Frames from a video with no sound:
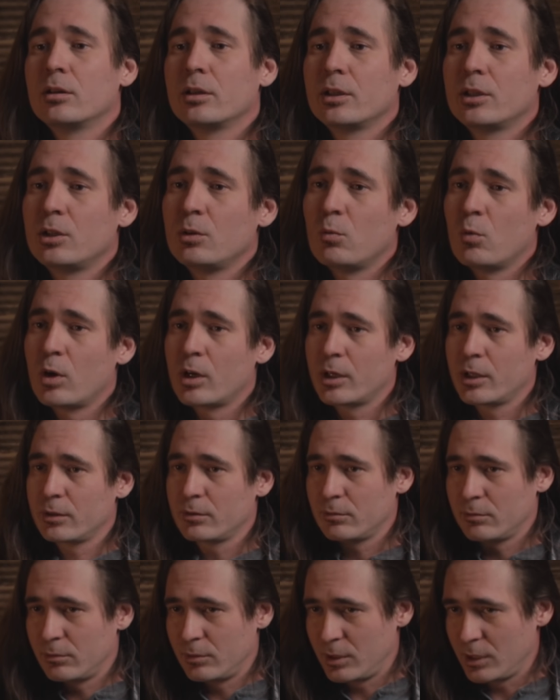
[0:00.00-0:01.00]
He wanted
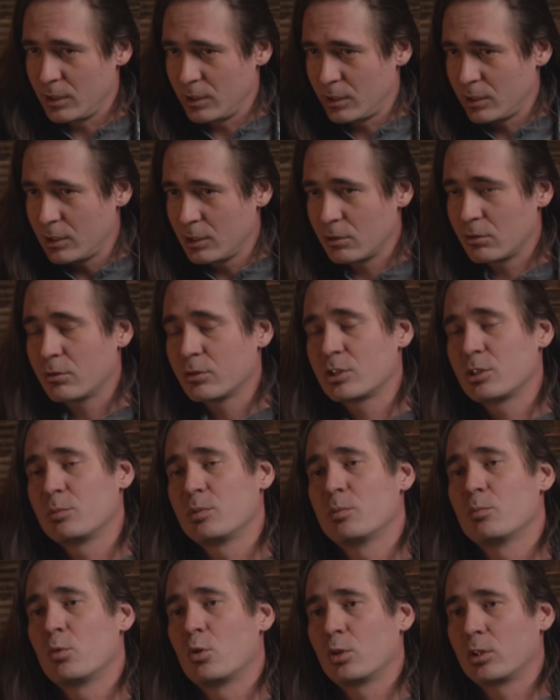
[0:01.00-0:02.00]
the hero to
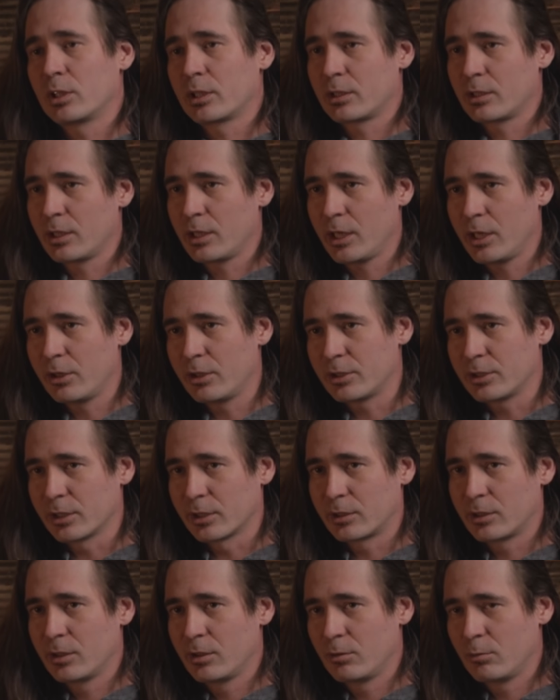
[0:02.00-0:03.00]
be more like the
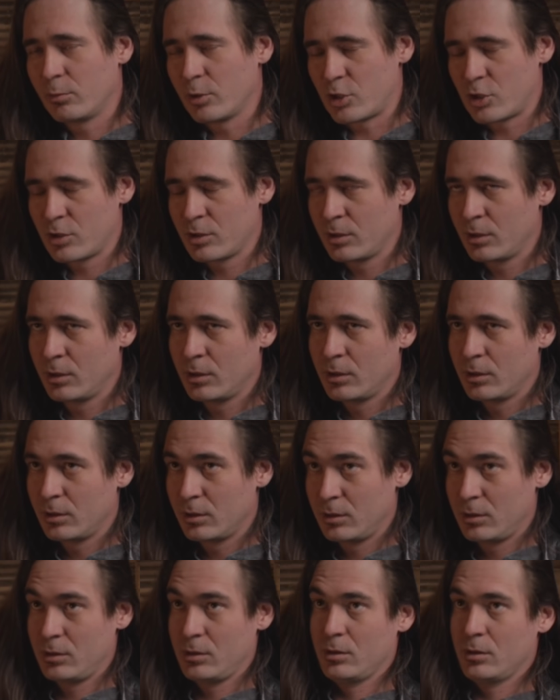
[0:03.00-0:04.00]
heretic, which,
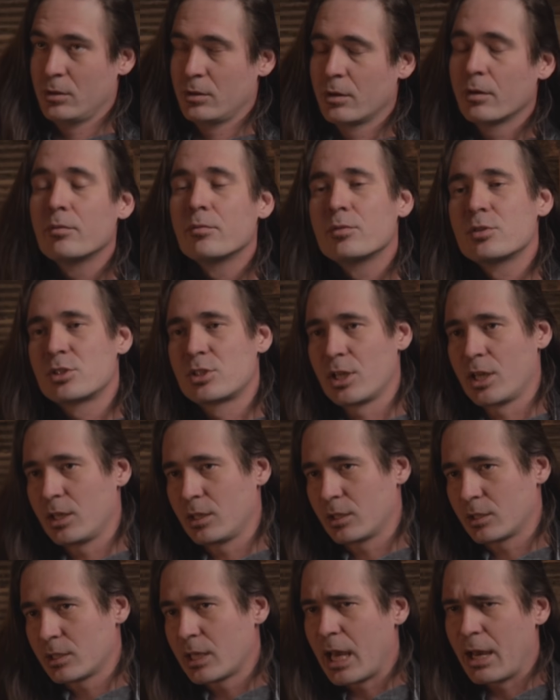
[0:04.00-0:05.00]

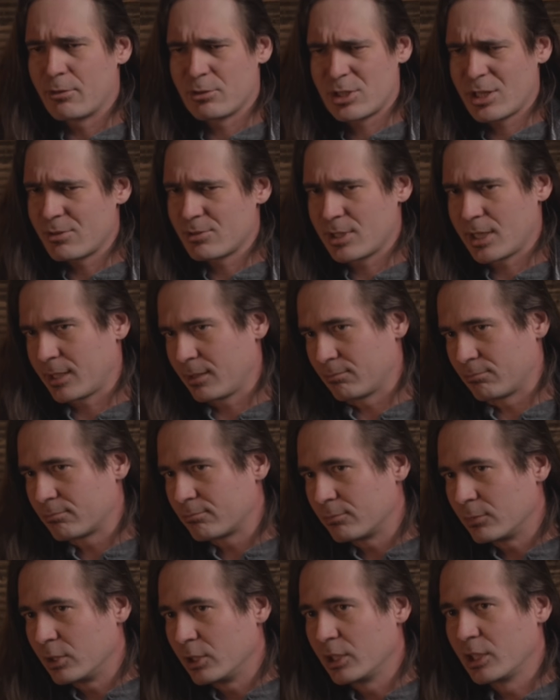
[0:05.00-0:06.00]
saying it now, sounds like a
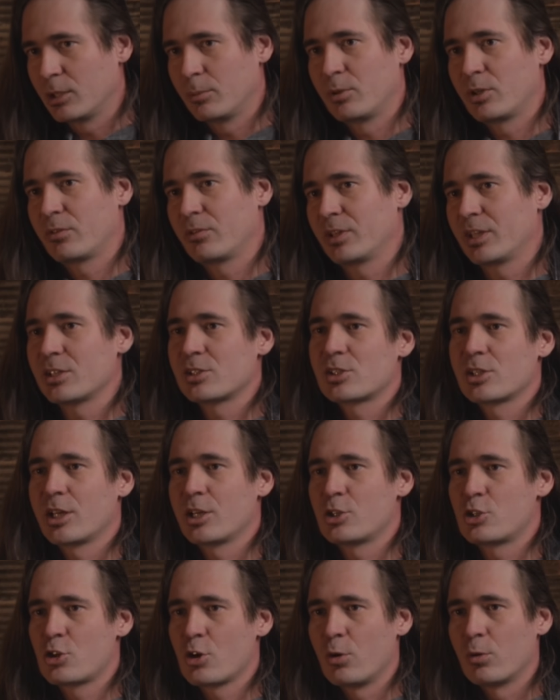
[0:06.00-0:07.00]
little bit of an
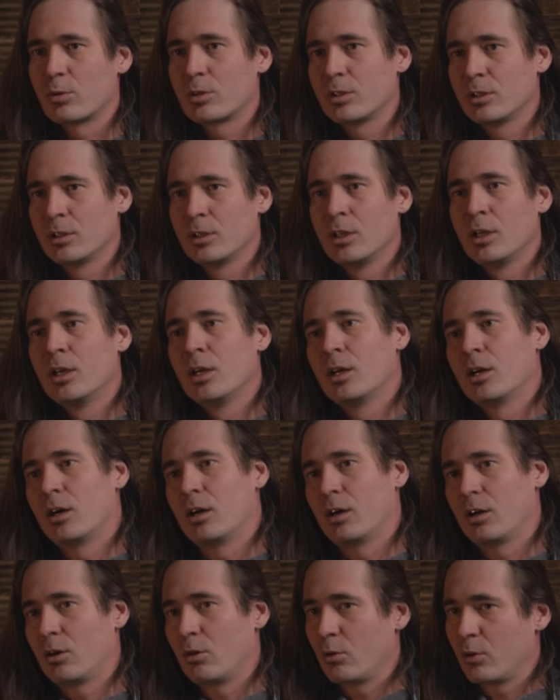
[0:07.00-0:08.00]
inside joke
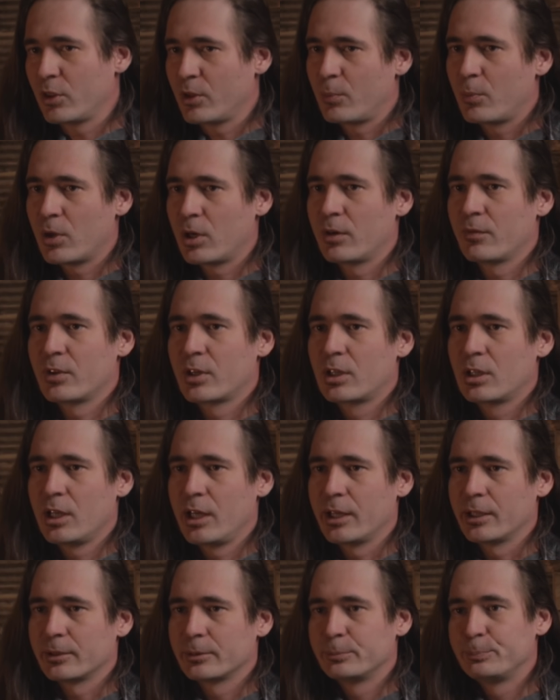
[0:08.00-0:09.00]
on the part of the
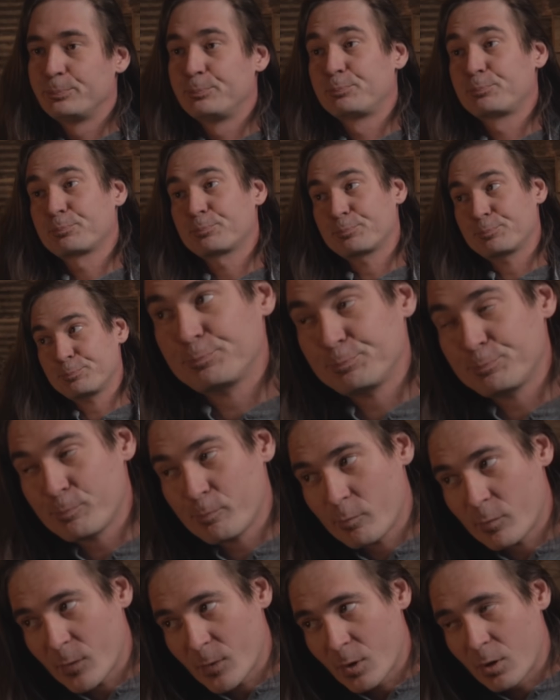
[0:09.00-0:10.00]
client.
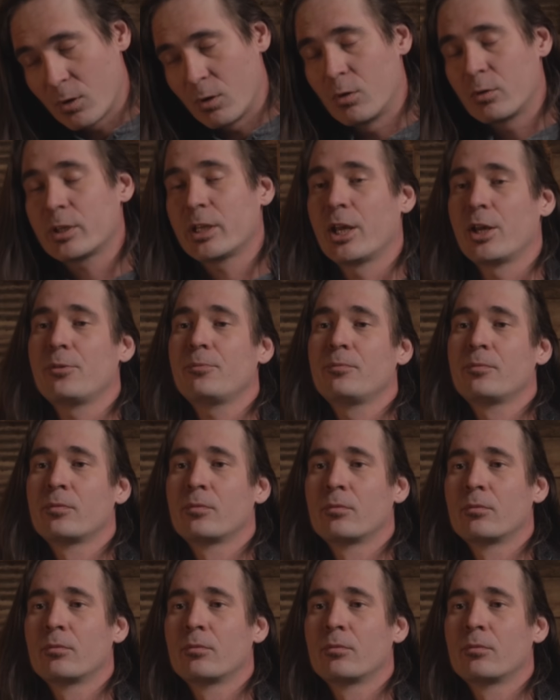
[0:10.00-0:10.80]
Okay,